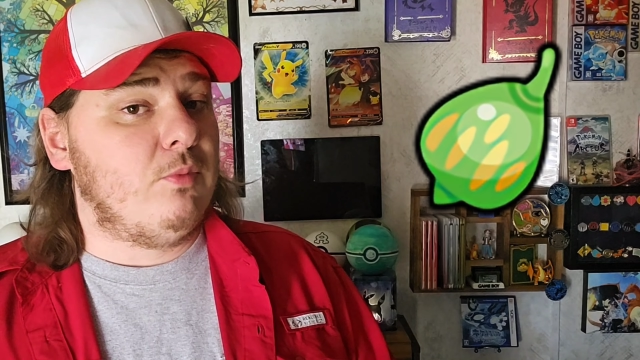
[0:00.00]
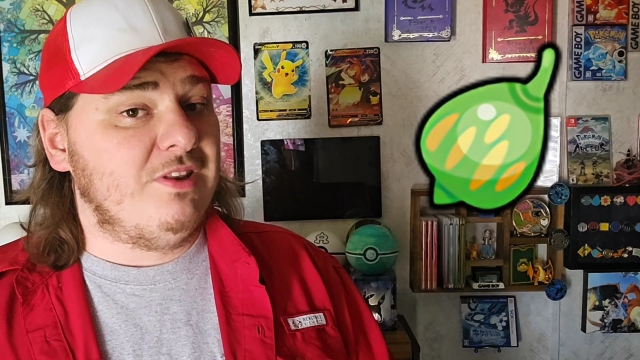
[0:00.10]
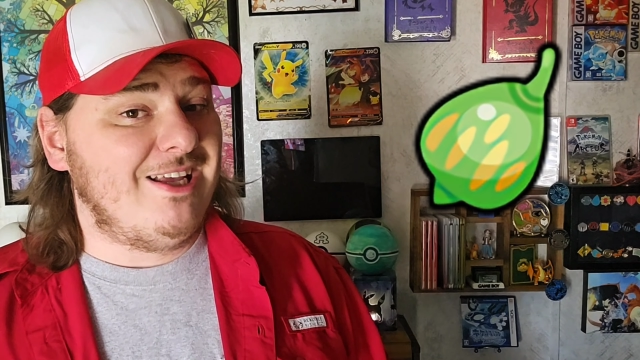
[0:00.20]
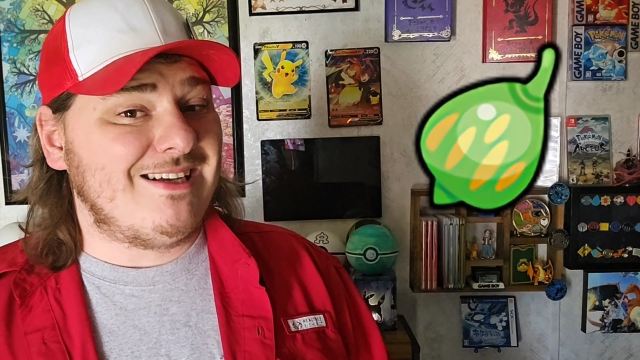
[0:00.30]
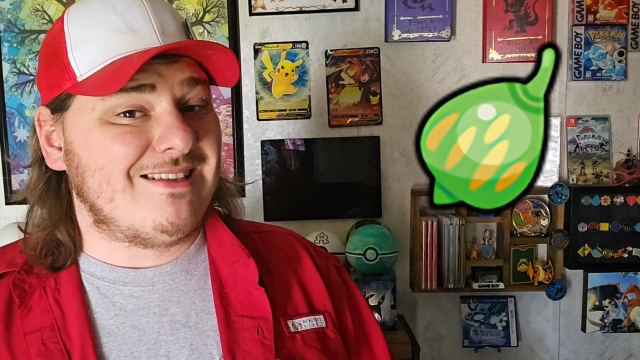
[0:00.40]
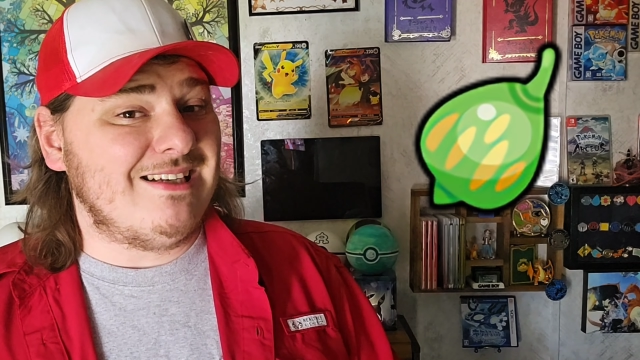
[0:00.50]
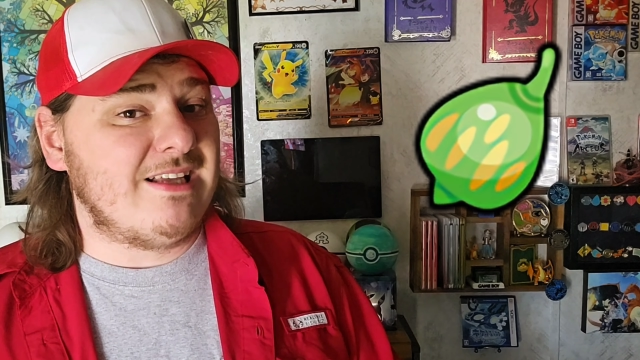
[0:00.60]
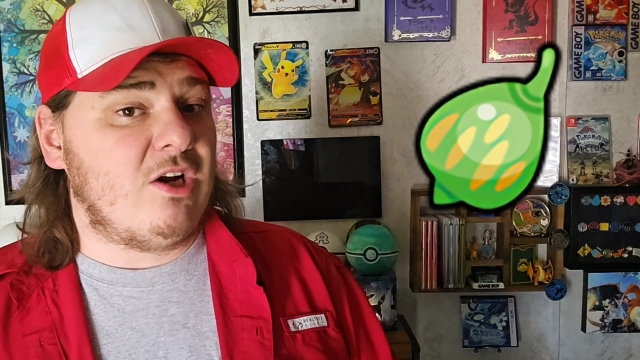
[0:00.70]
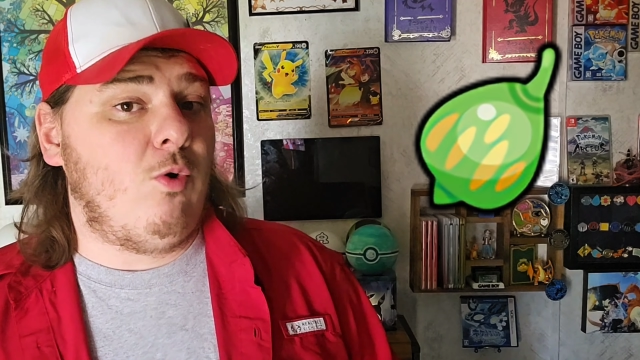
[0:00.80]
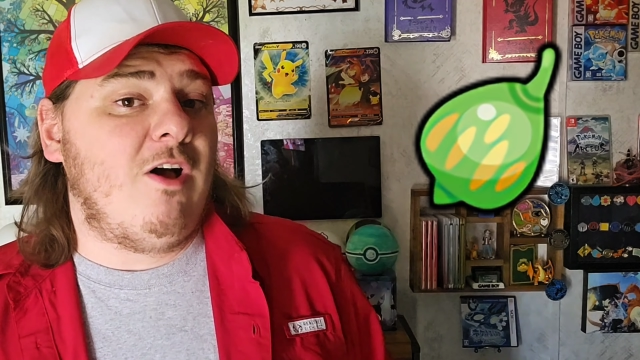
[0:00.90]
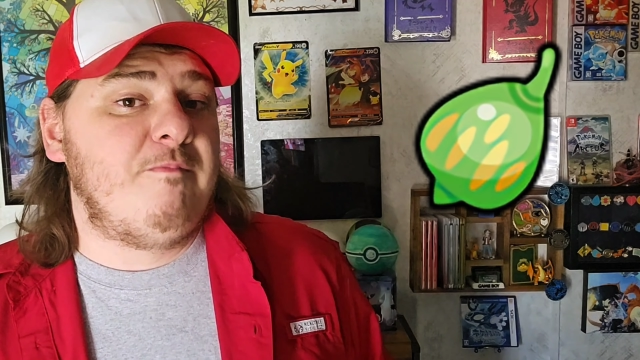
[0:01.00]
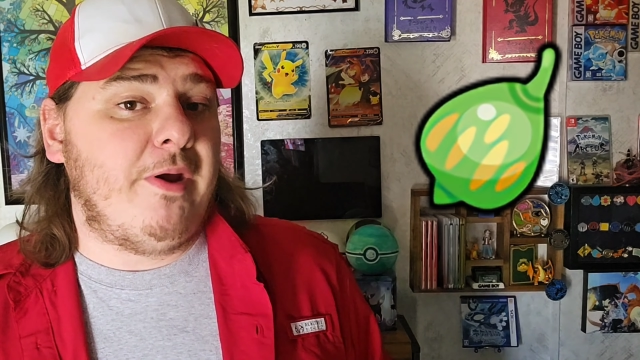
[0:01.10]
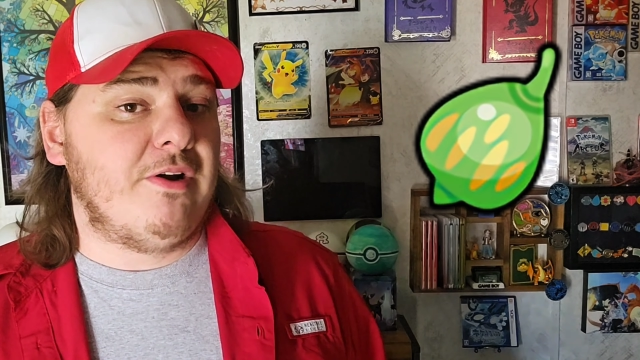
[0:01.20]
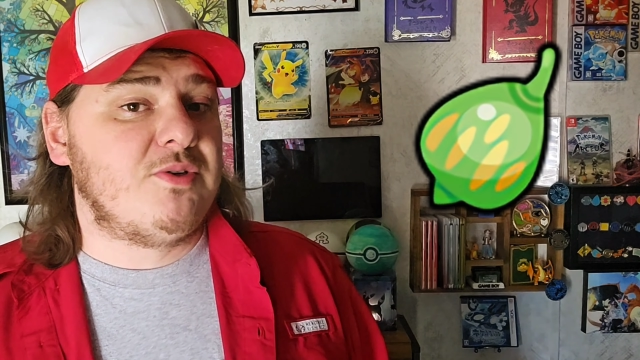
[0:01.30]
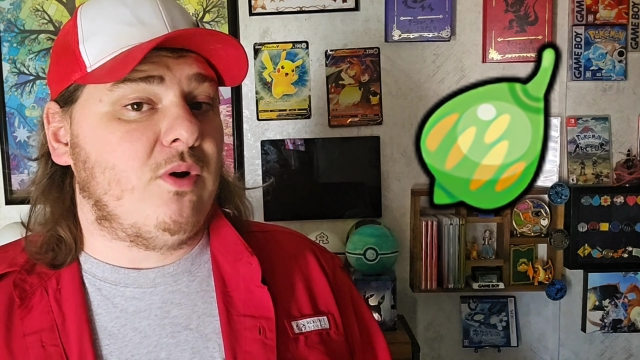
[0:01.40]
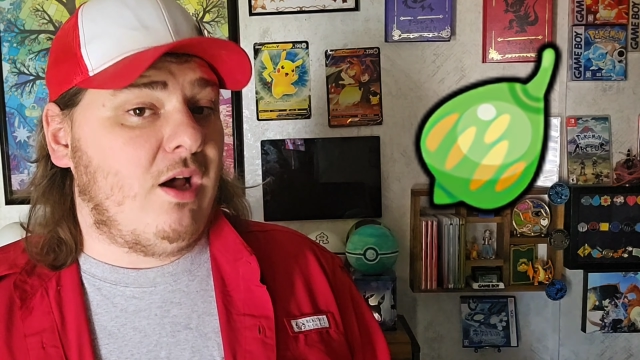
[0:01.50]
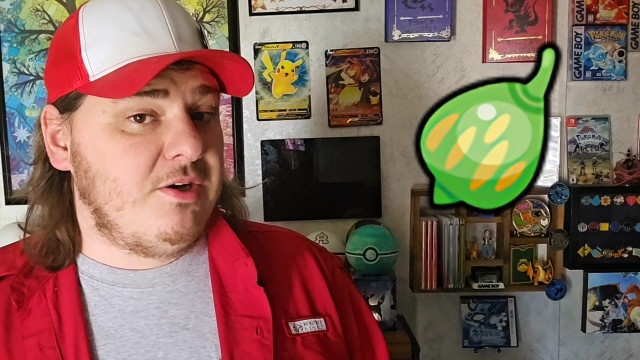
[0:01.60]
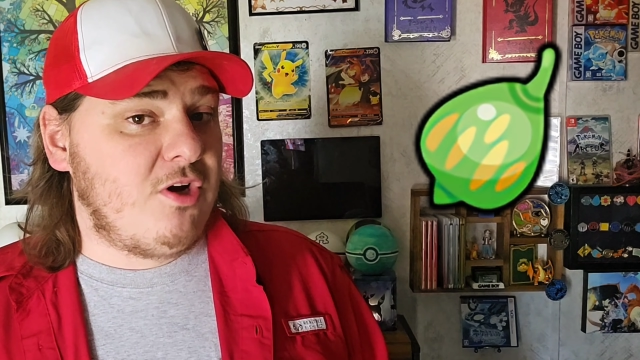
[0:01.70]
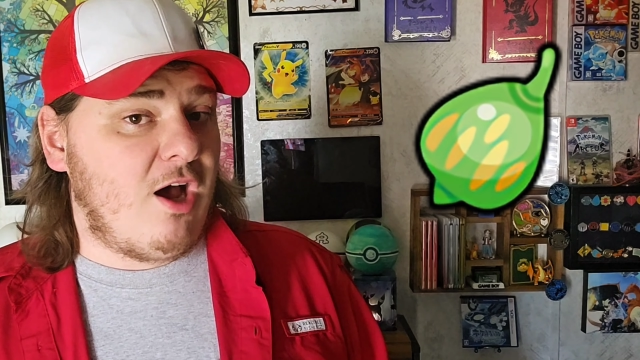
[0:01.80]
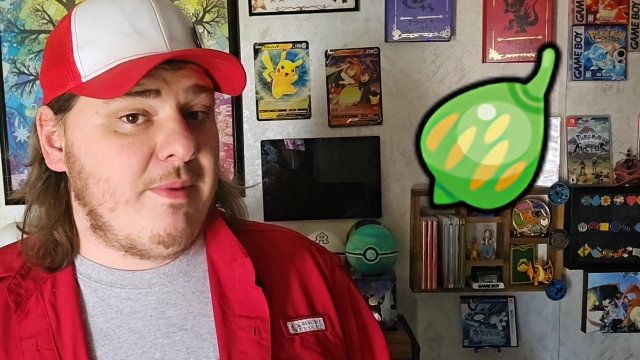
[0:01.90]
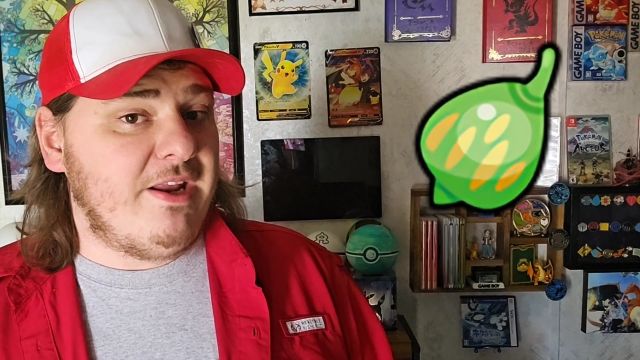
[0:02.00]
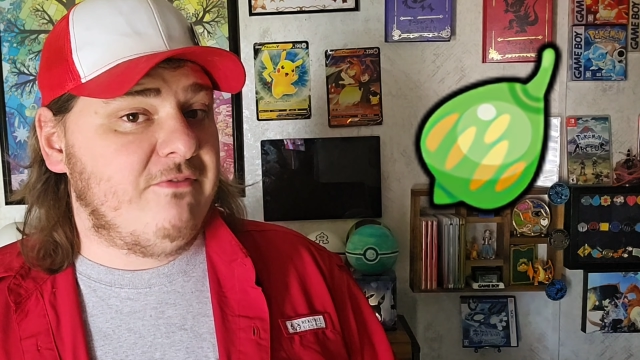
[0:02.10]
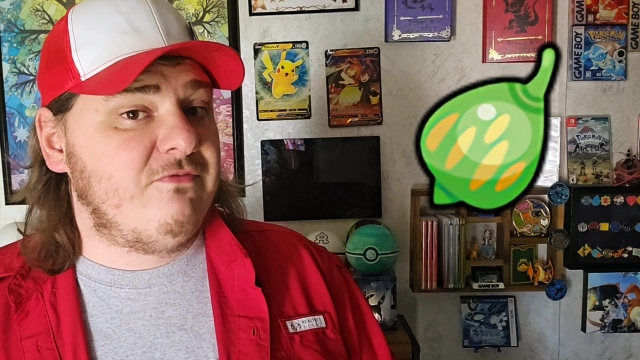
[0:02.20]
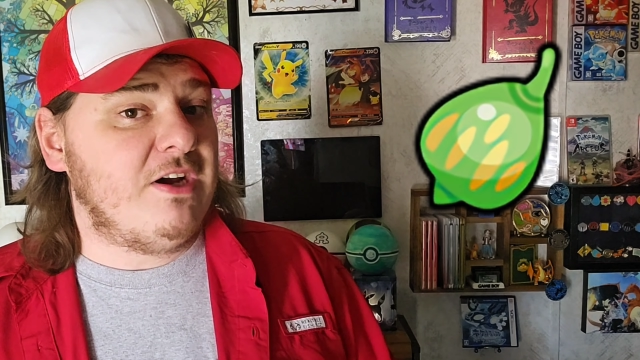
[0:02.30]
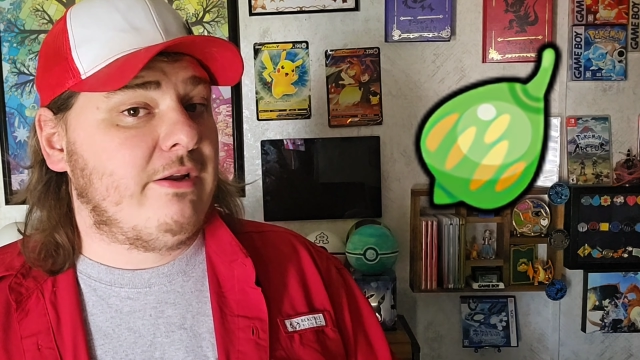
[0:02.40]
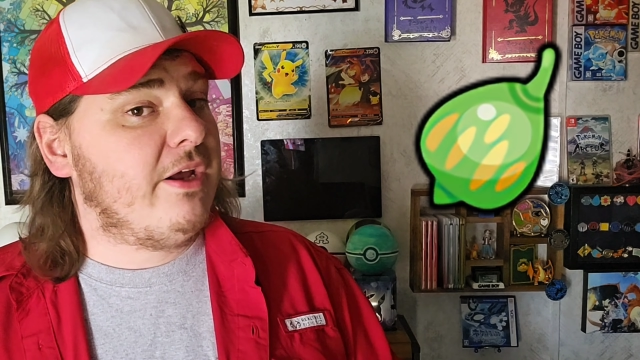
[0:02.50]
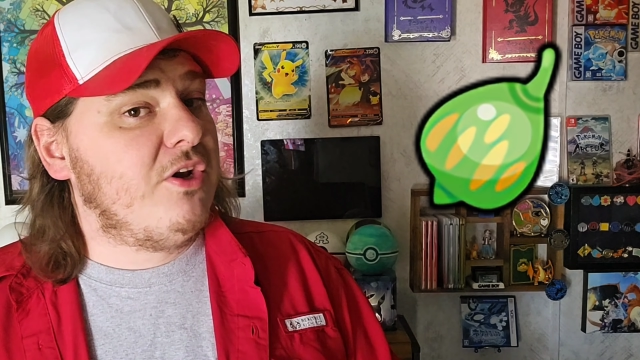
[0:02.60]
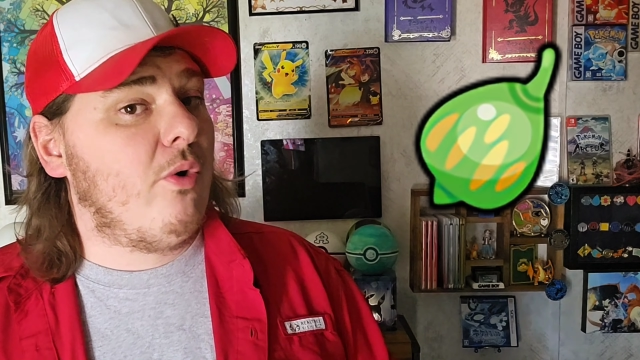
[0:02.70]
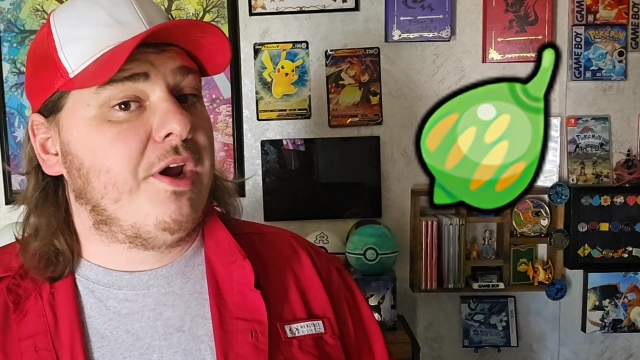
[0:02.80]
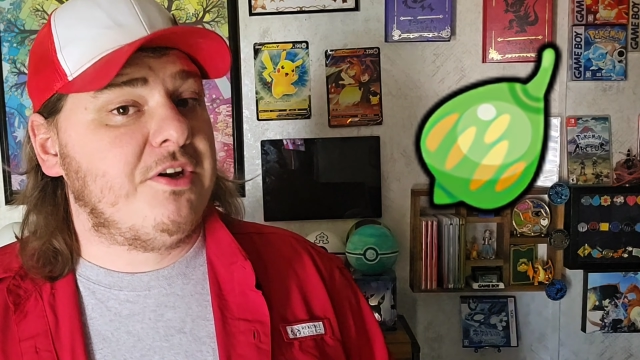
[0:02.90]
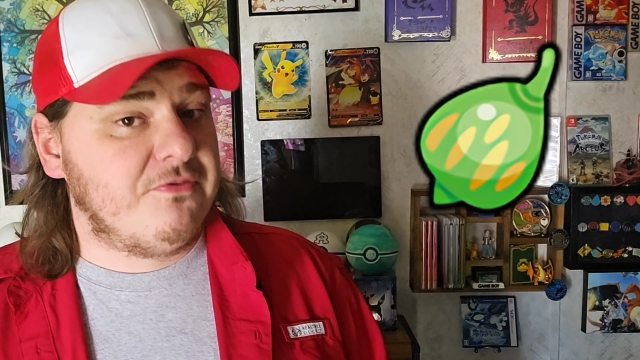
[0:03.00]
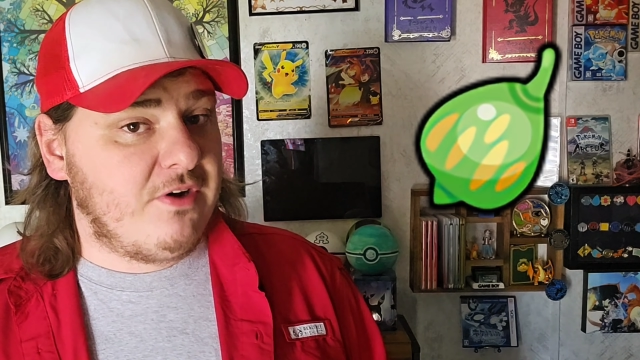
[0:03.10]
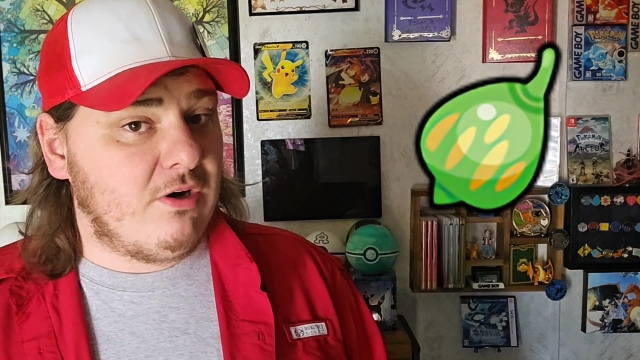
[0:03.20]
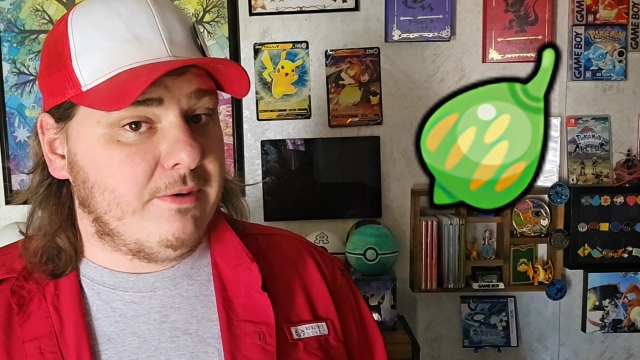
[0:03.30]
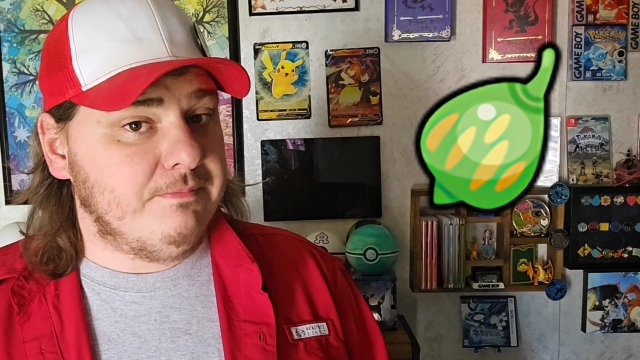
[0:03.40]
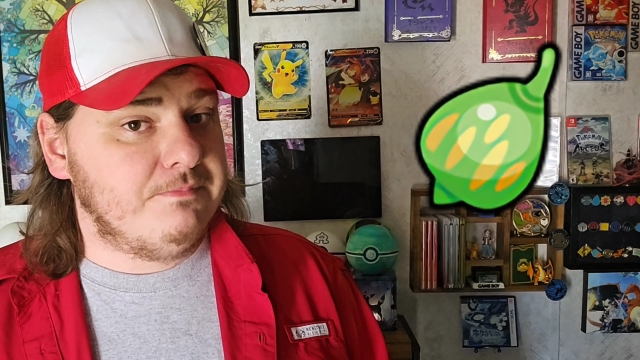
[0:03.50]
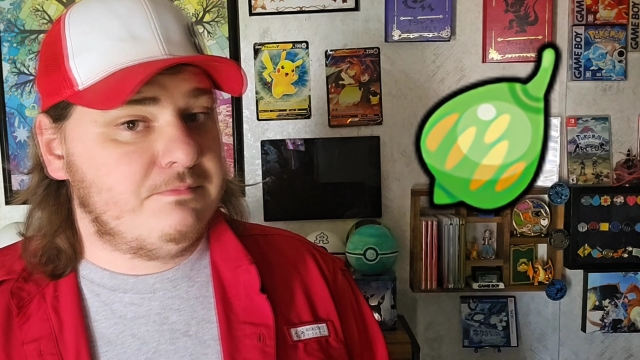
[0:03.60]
with this is that Agua berries are uncommon and fairly annoying to farm.